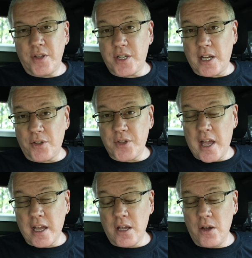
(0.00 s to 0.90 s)
the Delta
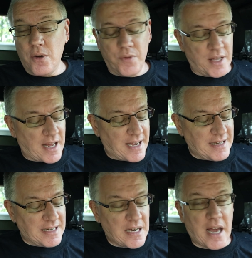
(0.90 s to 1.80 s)
echo that I
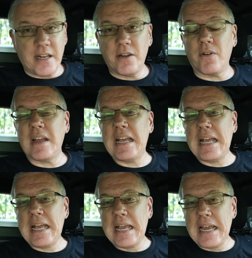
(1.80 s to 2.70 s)
did not hear
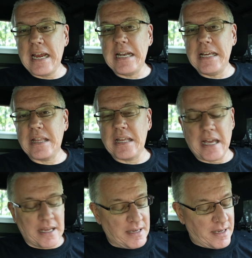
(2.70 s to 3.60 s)

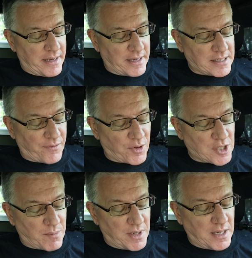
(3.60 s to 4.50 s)
anything except for
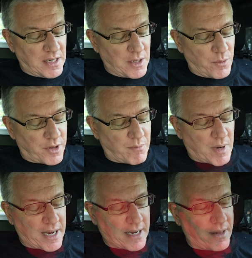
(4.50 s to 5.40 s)
somebody ending with
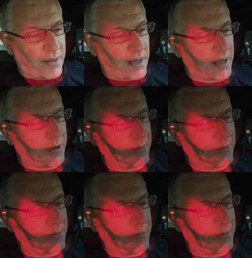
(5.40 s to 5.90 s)
Mike, I think.